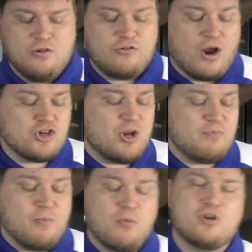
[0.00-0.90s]

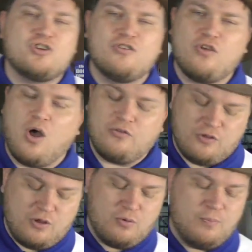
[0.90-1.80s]
Starship Merchants
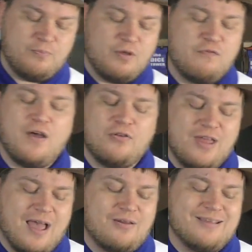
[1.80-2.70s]
also fell
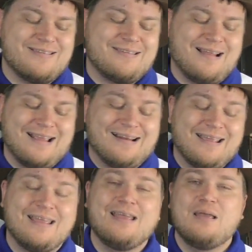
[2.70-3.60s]
down
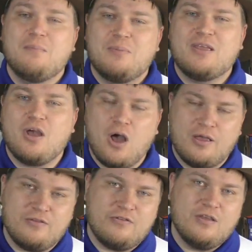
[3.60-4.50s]
slightly
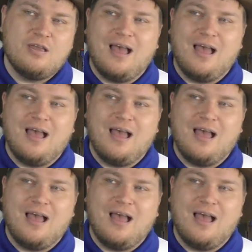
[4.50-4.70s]
because,